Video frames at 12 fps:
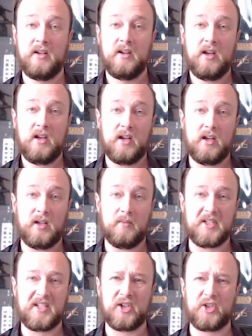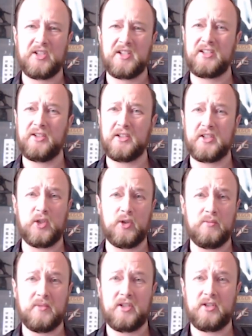The section still
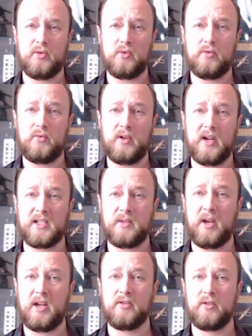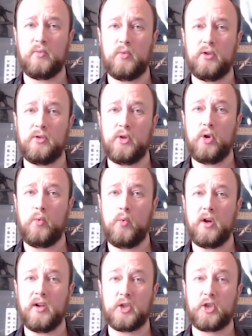assumes you, as a painter, will know
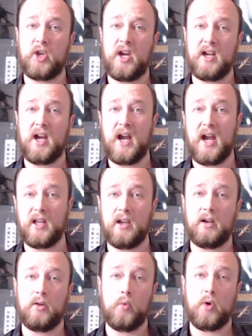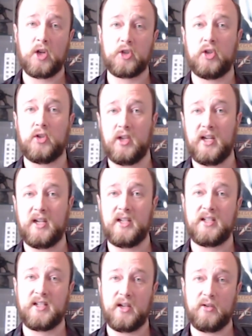what a shade, a highlight, a wash, a glaze,
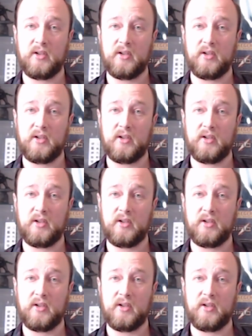etc.